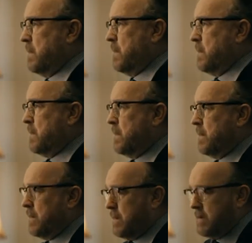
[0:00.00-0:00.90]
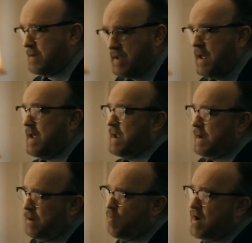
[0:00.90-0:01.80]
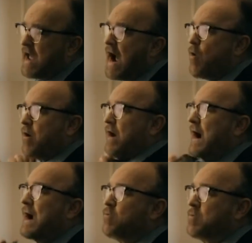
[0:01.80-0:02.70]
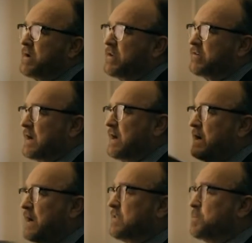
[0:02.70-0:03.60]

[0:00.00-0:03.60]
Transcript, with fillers: of soups. It's suicide. In one hour, I will be standing at the